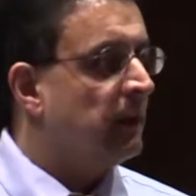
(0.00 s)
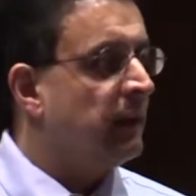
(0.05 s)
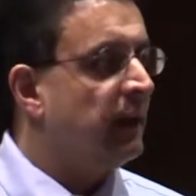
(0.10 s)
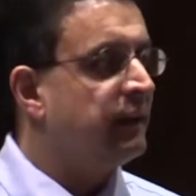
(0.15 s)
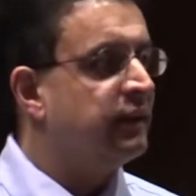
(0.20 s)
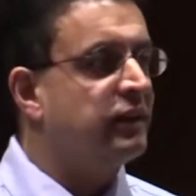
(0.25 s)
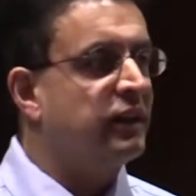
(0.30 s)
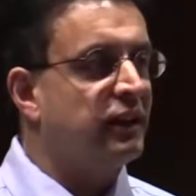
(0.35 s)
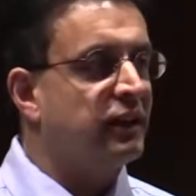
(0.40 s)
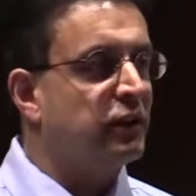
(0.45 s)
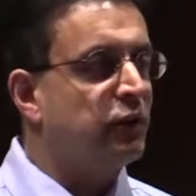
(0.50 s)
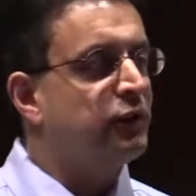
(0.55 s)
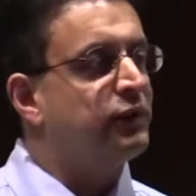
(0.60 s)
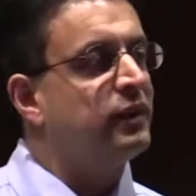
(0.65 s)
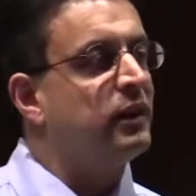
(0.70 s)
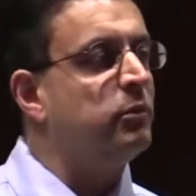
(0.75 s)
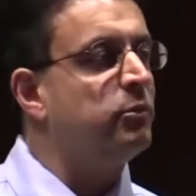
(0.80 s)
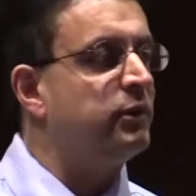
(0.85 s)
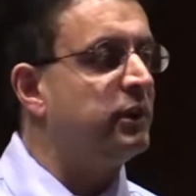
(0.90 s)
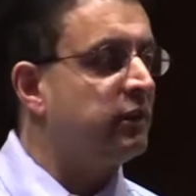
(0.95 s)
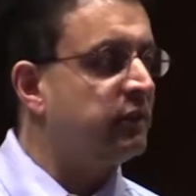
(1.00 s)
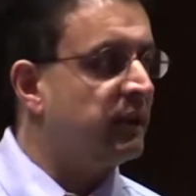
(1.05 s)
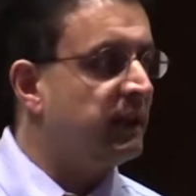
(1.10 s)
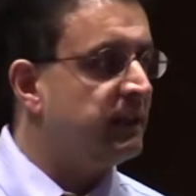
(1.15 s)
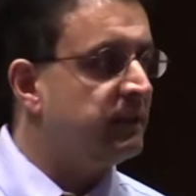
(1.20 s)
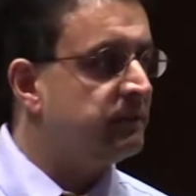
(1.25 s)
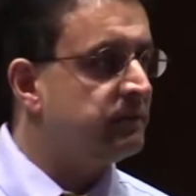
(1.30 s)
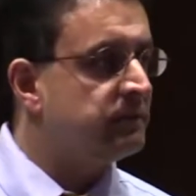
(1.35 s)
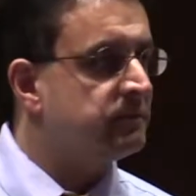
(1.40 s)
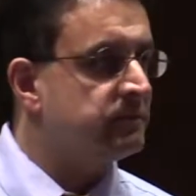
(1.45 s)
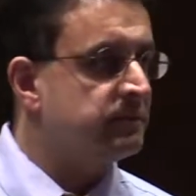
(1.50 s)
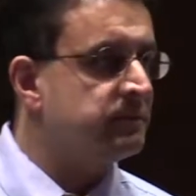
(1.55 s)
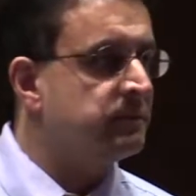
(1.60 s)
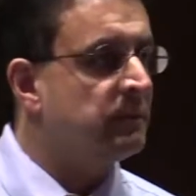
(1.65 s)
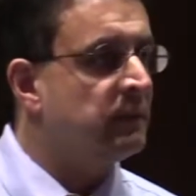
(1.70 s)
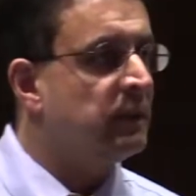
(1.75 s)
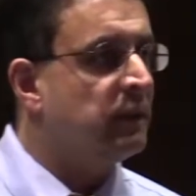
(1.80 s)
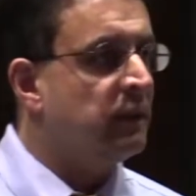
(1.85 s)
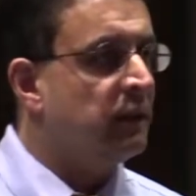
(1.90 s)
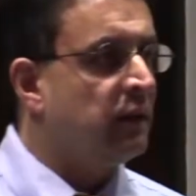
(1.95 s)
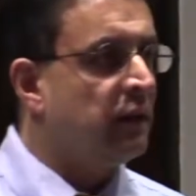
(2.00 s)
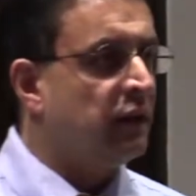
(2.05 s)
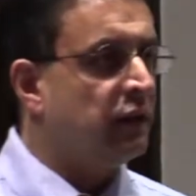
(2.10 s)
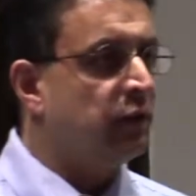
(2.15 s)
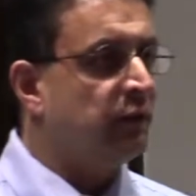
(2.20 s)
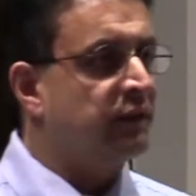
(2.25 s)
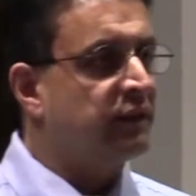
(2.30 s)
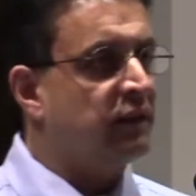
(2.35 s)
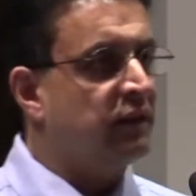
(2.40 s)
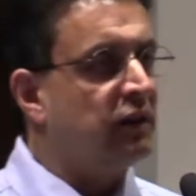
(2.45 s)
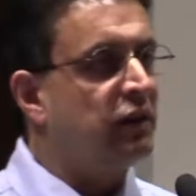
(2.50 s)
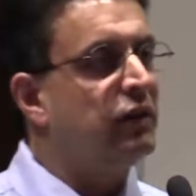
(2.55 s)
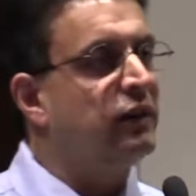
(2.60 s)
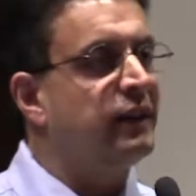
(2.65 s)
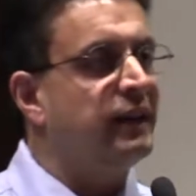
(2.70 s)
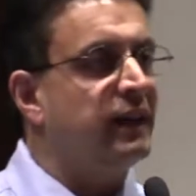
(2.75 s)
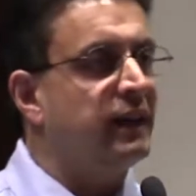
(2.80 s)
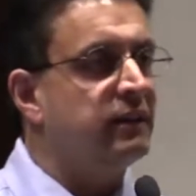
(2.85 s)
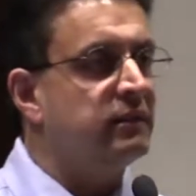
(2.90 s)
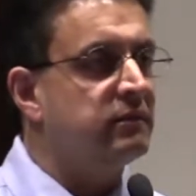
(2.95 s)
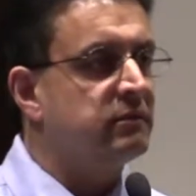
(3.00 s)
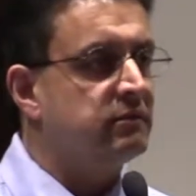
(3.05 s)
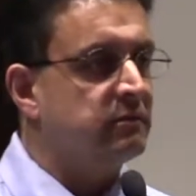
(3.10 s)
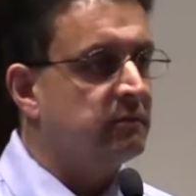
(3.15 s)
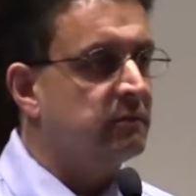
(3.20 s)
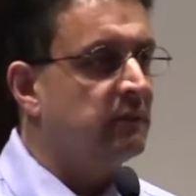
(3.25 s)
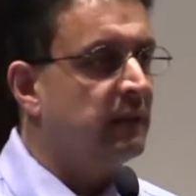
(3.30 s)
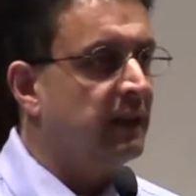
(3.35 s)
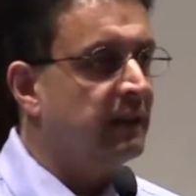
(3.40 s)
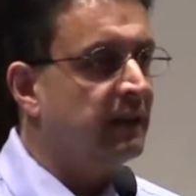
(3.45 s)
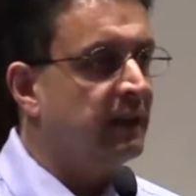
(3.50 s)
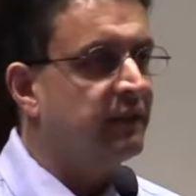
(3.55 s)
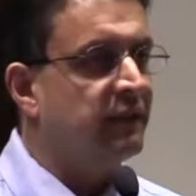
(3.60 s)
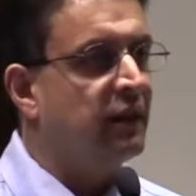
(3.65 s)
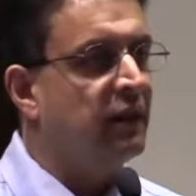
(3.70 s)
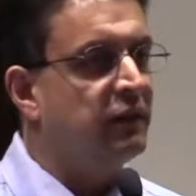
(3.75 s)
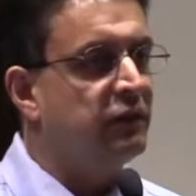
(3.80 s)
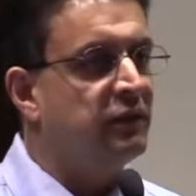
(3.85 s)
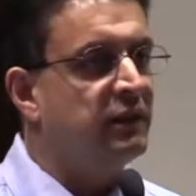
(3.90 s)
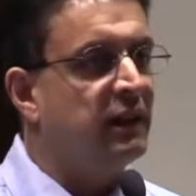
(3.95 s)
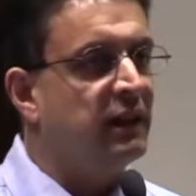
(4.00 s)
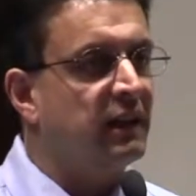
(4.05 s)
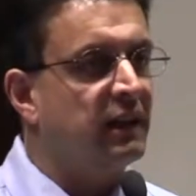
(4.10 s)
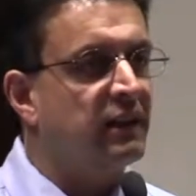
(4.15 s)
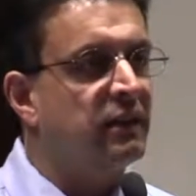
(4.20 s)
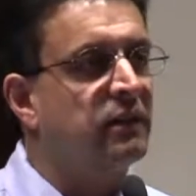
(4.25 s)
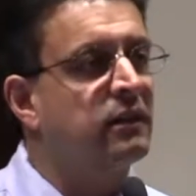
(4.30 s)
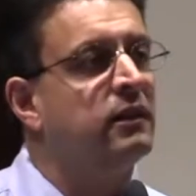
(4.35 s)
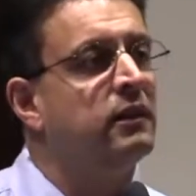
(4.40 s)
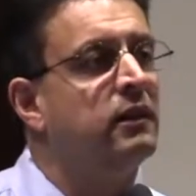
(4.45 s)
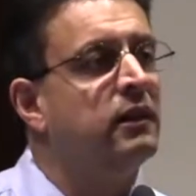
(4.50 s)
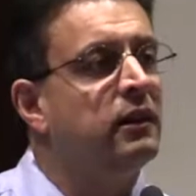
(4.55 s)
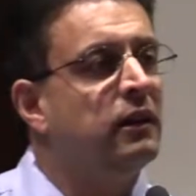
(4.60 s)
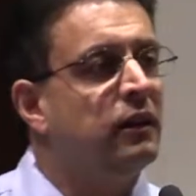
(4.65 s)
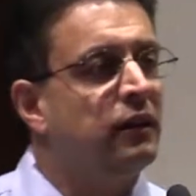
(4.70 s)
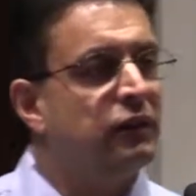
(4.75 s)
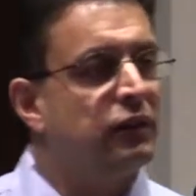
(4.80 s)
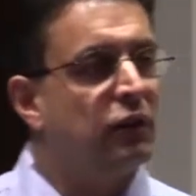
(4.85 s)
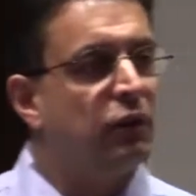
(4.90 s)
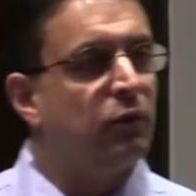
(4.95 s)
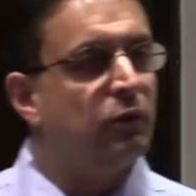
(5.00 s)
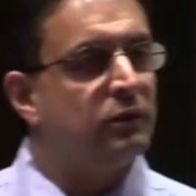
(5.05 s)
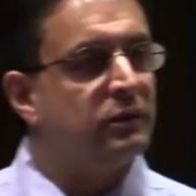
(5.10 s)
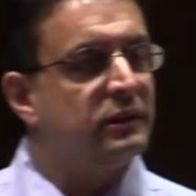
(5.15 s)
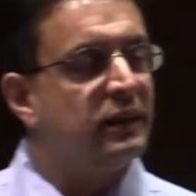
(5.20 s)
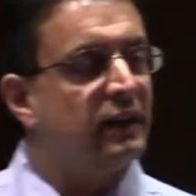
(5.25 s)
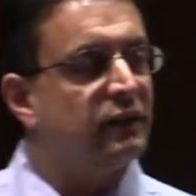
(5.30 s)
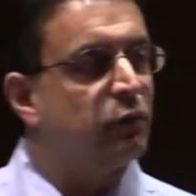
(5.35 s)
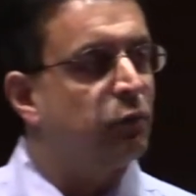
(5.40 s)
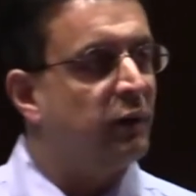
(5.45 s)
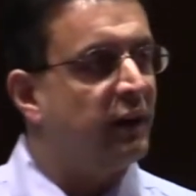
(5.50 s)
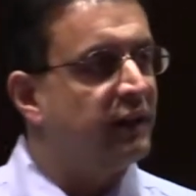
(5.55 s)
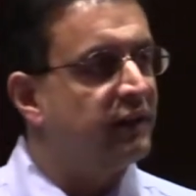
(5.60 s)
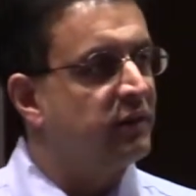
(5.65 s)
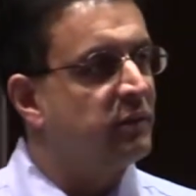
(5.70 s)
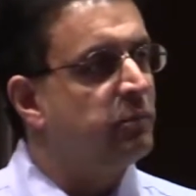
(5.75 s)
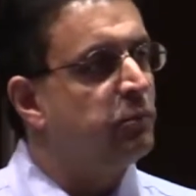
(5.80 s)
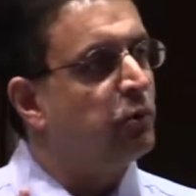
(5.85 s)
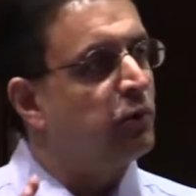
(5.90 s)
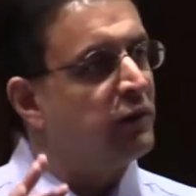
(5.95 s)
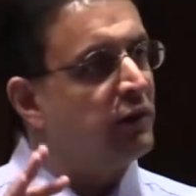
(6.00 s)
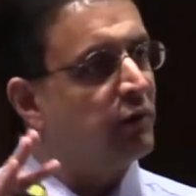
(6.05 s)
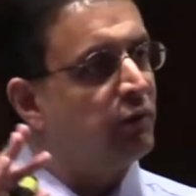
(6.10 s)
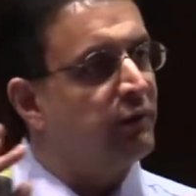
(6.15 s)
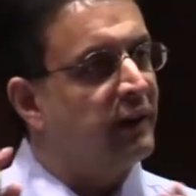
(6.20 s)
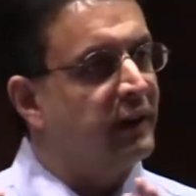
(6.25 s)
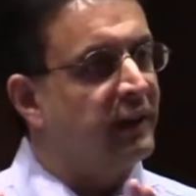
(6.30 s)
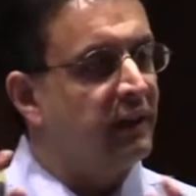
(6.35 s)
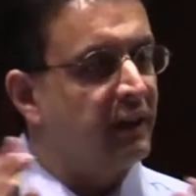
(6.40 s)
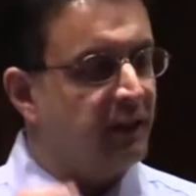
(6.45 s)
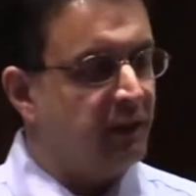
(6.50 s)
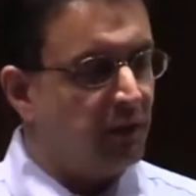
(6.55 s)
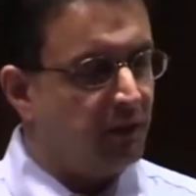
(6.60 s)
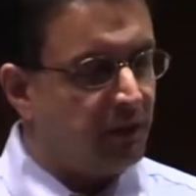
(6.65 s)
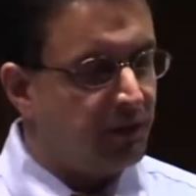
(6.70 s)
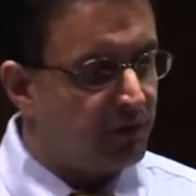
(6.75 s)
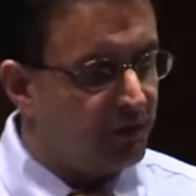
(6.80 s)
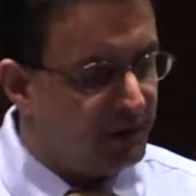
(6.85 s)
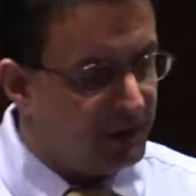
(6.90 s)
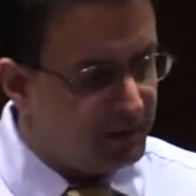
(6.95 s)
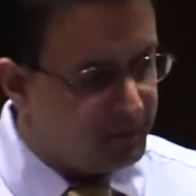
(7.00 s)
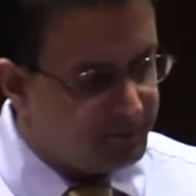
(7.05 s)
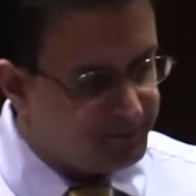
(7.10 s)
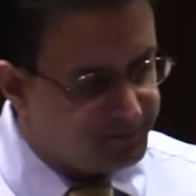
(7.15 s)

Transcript: It's got to go somewhere, right? So it's going to herniate, and that's how you die. So that's why it's important to regulate all three.